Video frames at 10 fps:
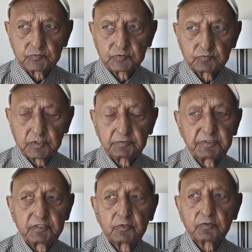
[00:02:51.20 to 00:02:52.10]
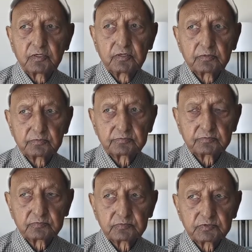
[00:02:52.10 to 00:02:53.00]
but we don't know
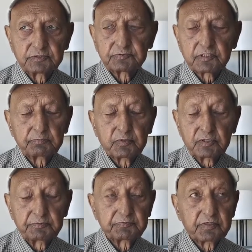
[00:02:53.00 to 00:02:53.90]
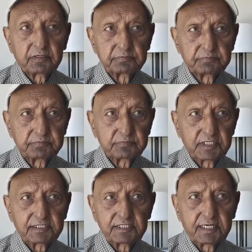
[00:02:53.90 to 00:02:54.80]
if somebody from
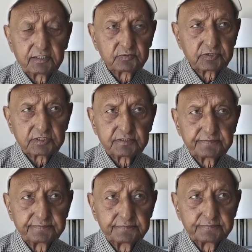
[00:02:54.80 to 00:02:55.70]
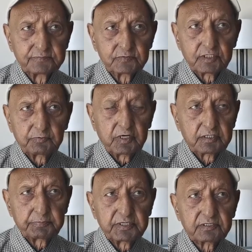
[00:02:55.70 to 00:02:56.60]
any house, a
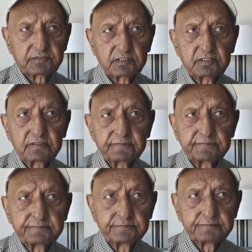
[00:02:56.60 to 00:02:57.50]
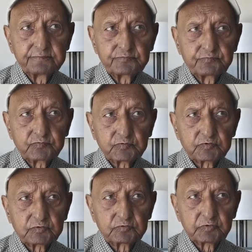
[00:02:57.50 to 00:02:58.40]
white person,
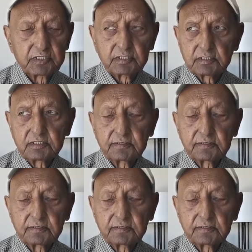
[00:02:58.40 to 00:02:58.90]
will